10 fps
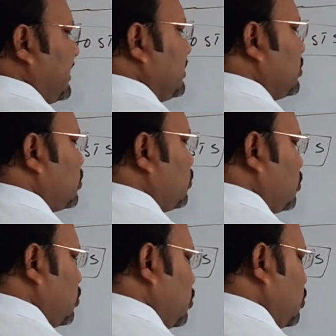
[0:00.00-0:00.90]

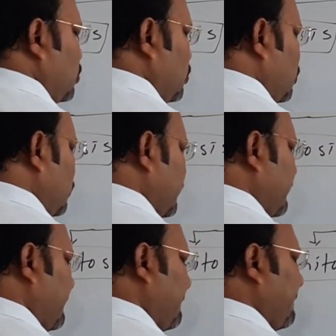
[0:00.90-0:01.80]
into two
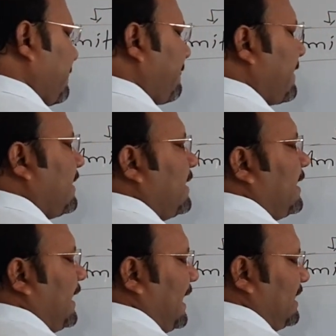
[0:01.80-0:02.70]

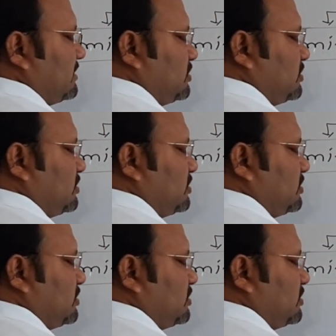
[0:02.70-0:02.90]
and